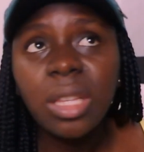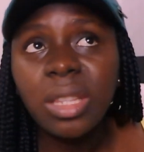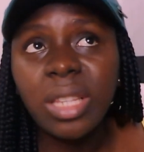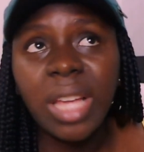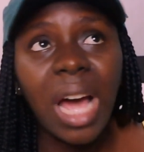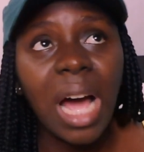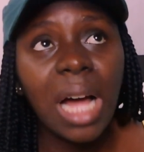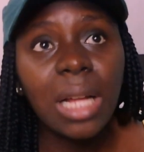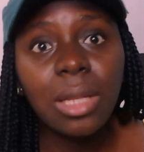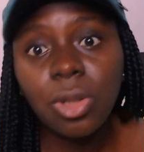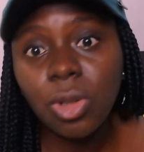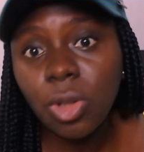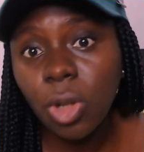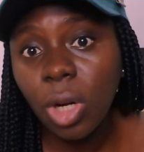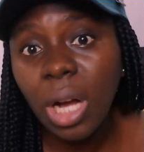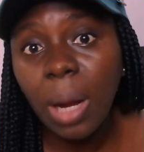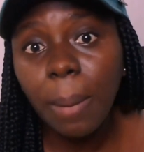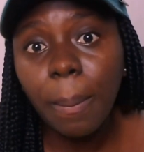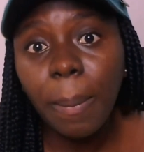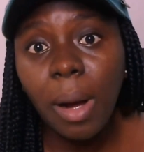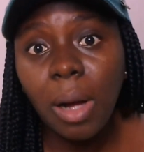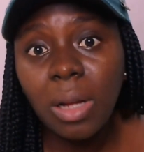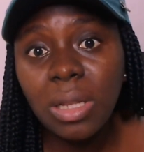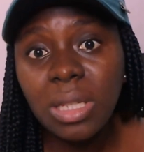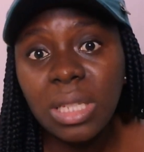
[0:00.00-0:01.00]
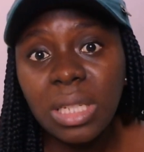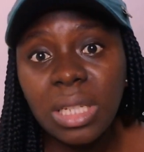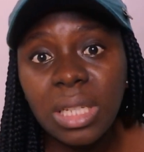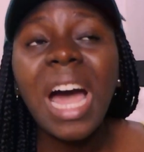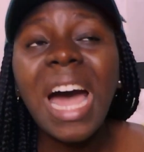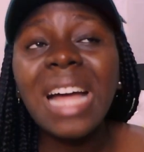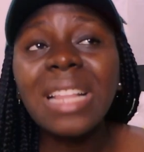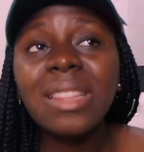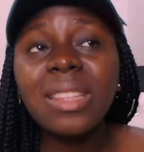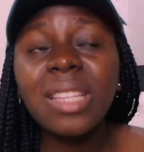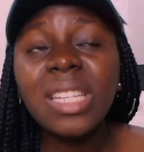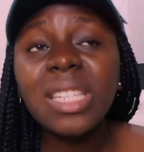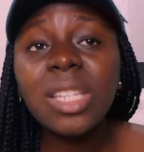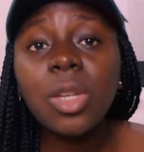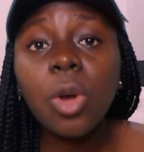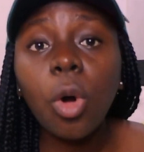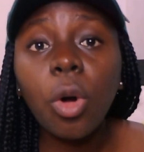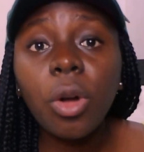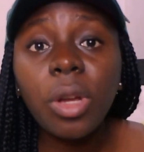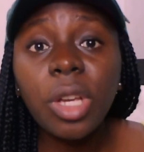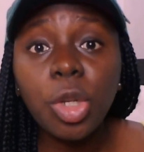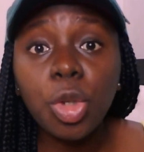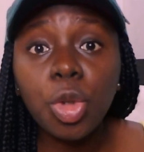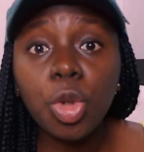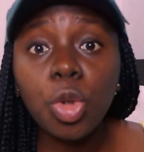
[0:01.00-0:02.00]
they had to talk about it. And this
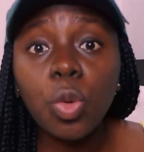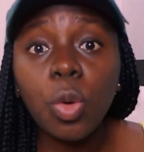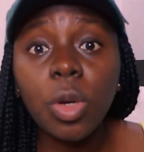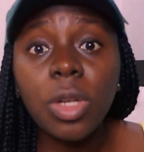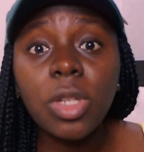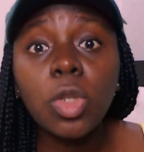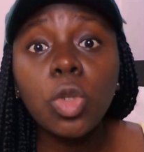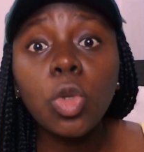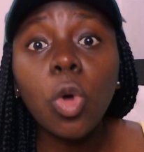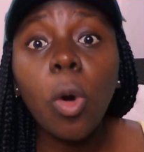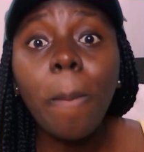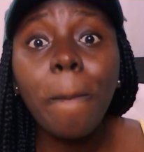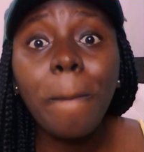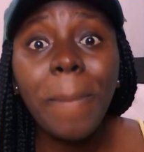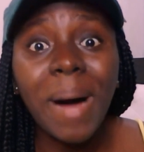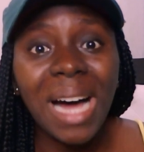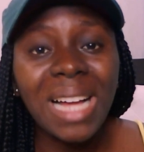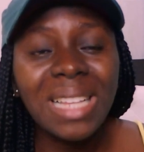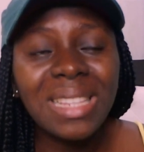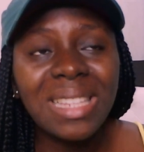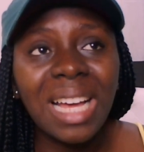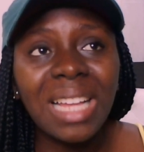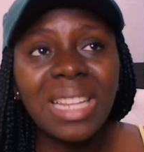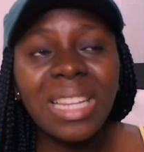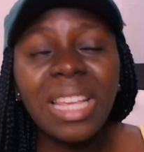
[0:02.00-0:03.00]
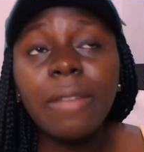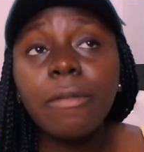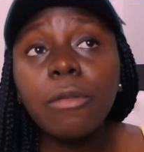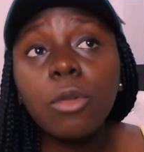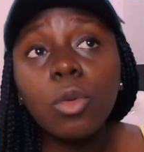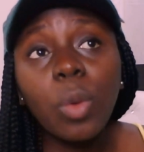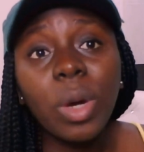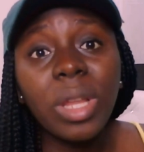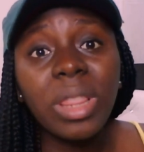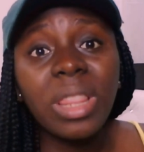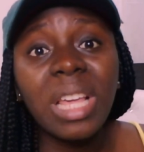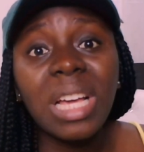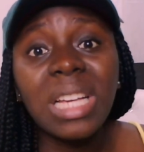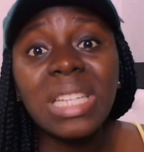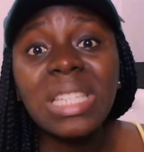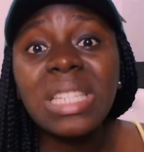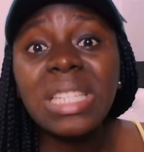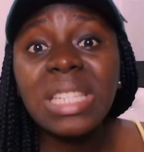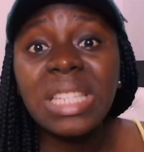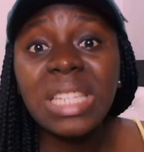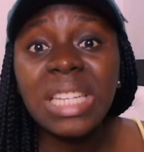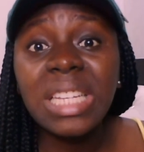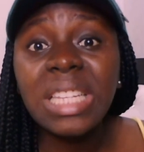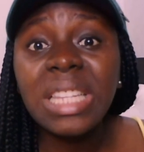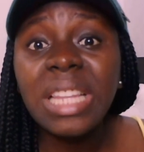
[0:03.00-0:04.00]
whole issue was so bad that even when they are
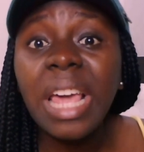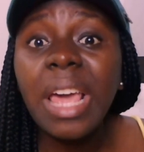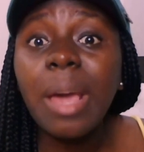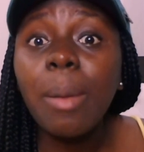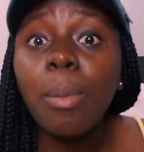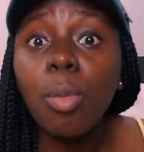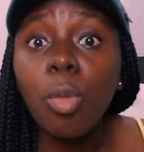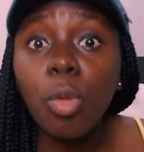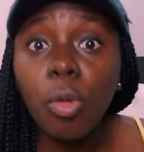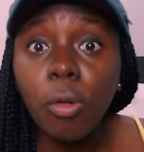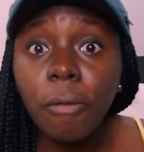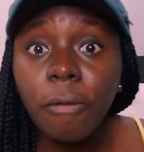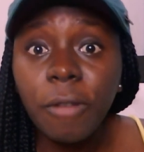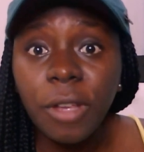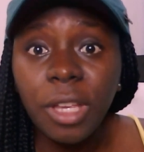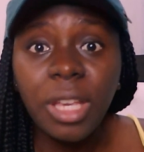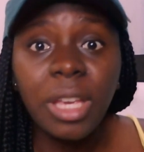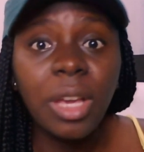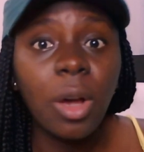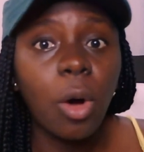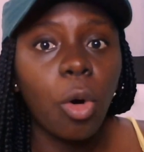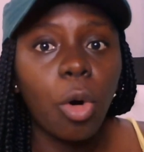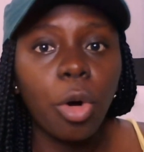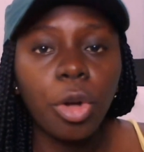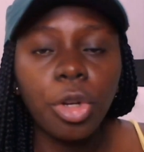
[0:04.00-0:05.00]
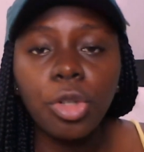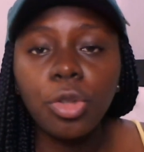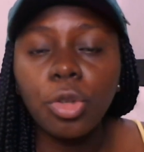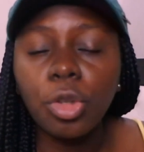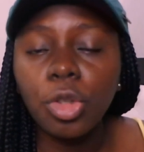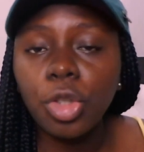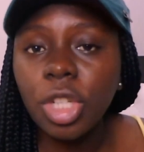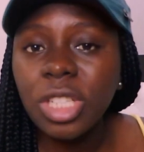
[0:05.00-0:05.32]
seeing a movie or you know,